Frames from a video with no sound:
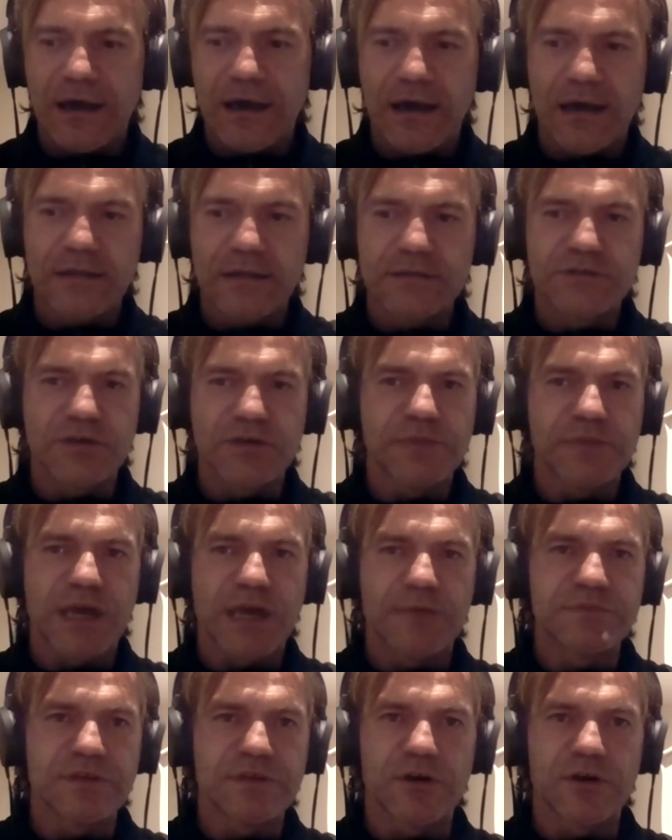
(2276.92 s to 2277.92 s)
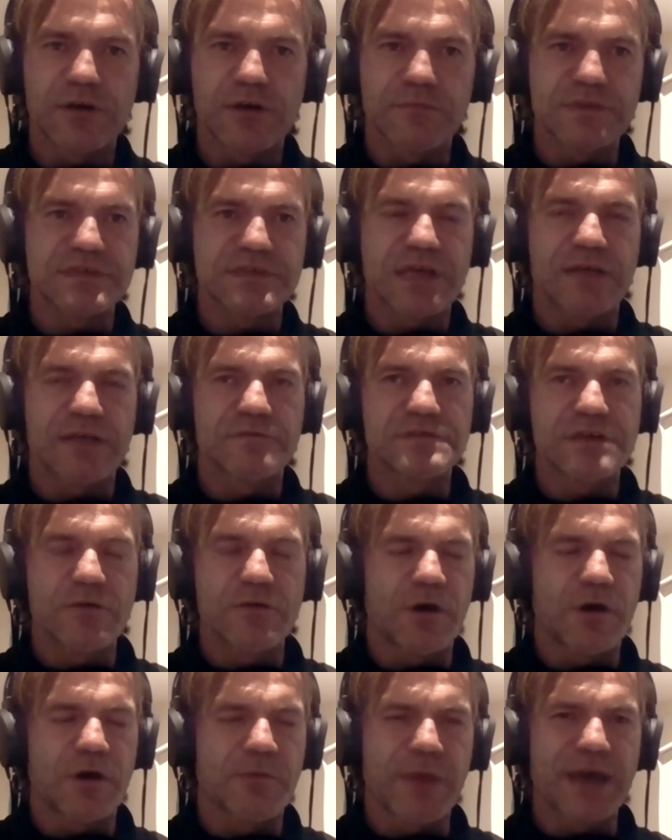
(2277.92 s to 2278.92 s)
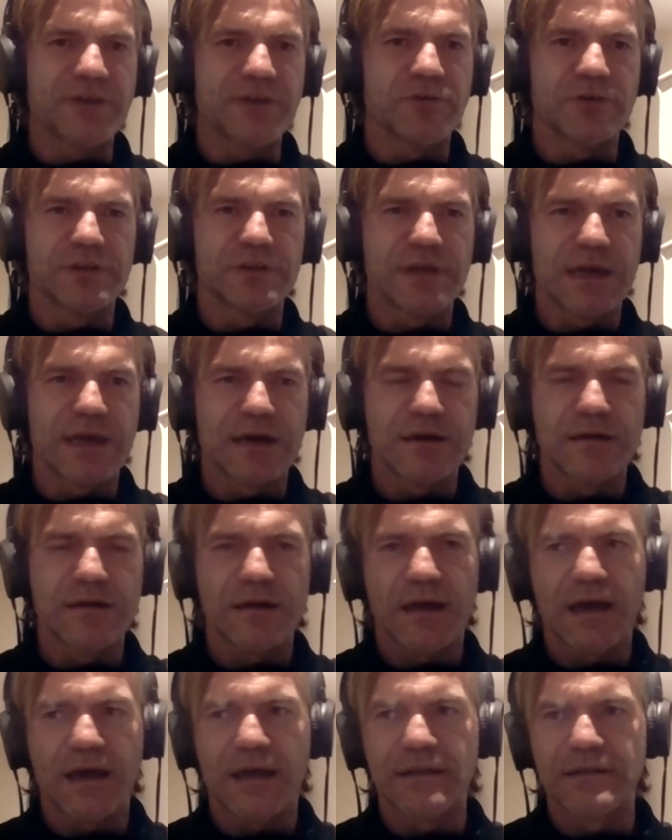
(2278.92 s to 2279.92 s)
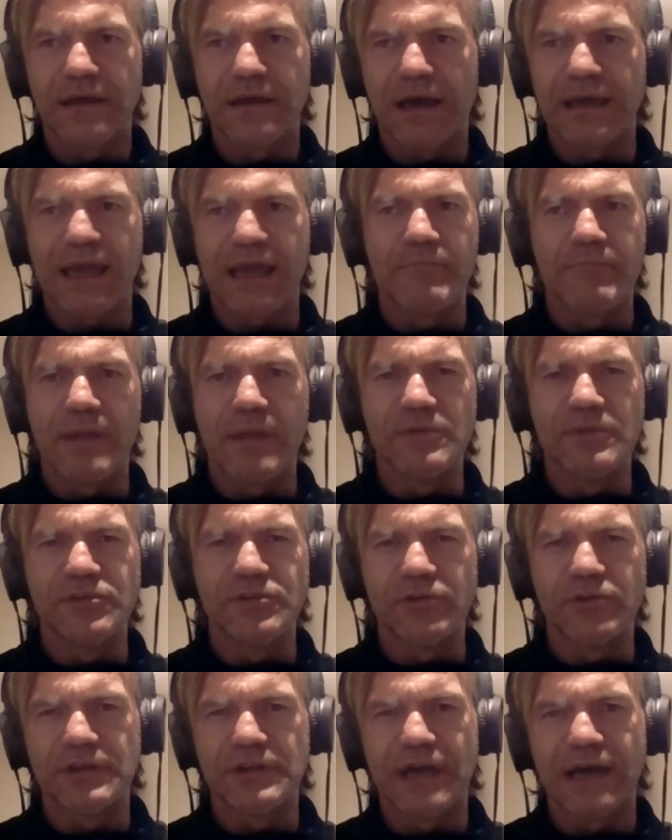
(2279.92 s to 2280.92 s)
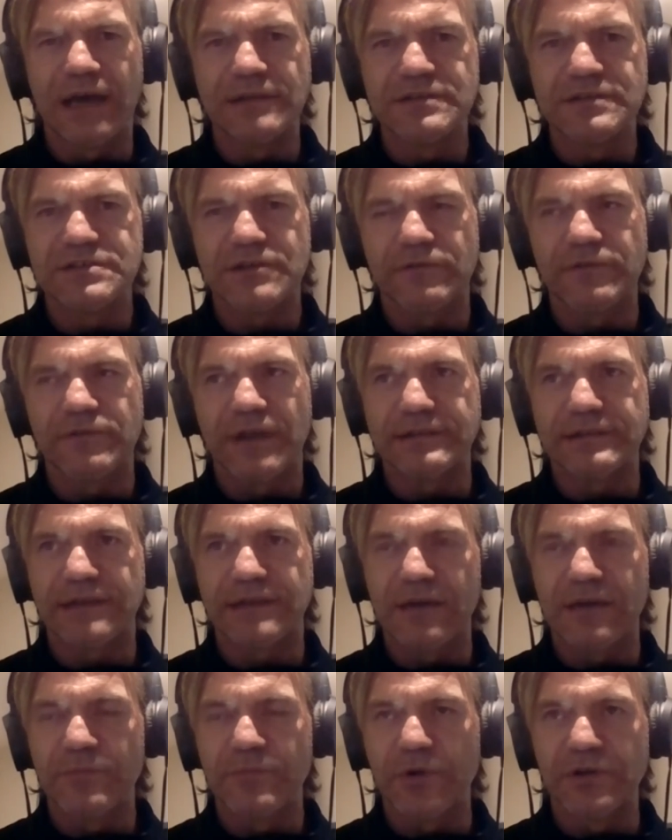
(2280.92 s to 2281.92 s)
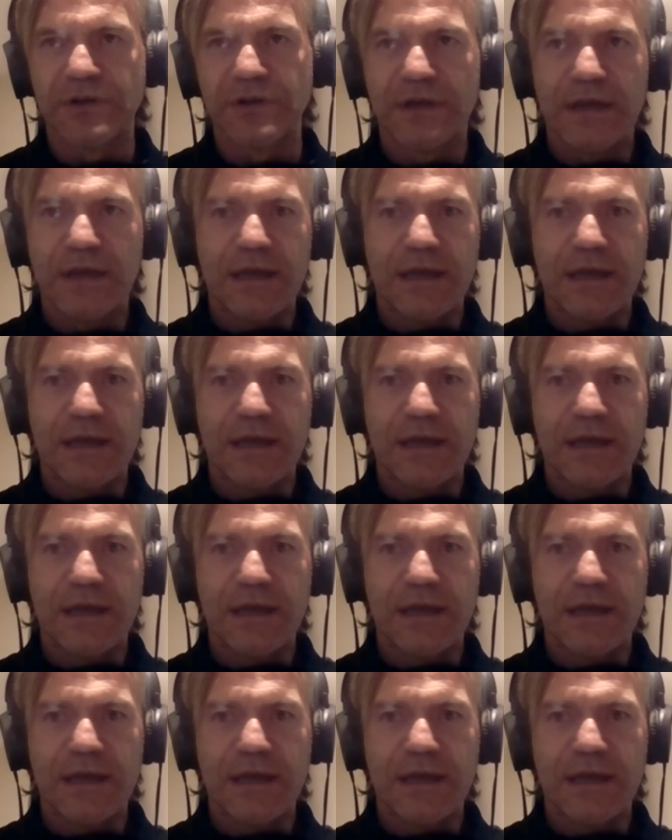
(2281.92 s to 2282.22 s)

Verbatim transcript: And sometimes I look at myself and say, what am I doing there? And I can't remember doing that and stuff like that there. But